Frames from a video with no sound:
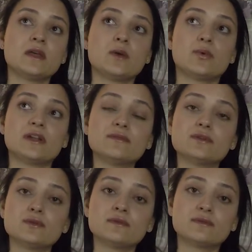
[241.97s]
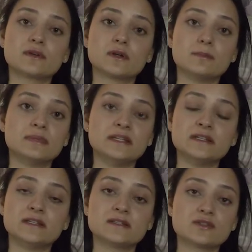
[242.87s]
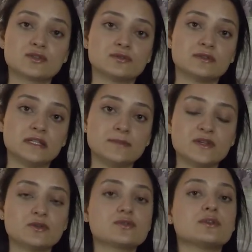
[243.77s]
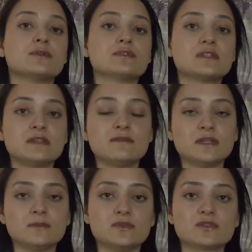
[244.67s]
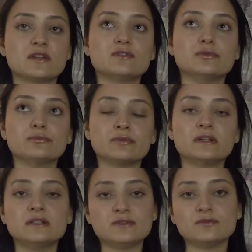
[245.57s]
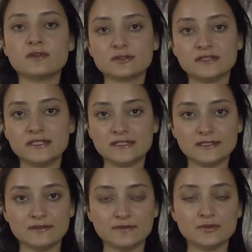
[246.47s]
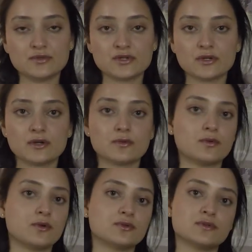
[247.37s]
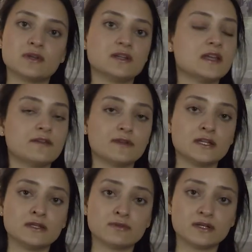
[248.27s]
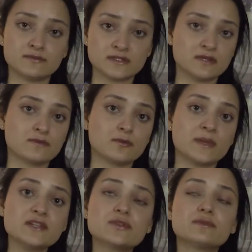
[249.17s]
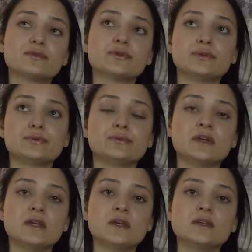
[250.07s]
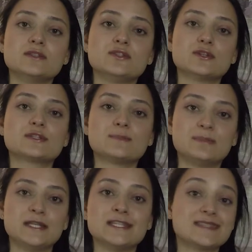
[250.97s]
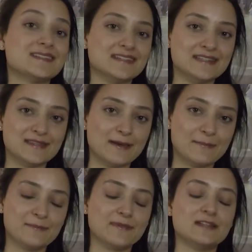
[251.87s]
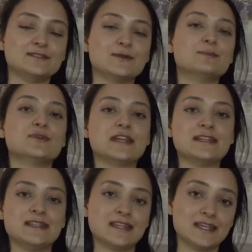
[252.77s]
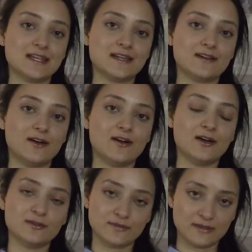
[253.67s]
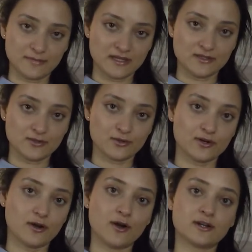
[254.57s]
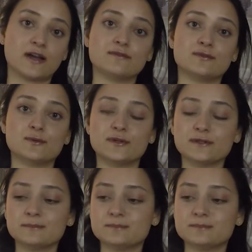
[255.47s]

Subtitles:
Whenever you've completed certain emails or you receive emails that you really do not need in the future or do not have any relevant information for you, just please delete them and don't put all of them in your archive folder.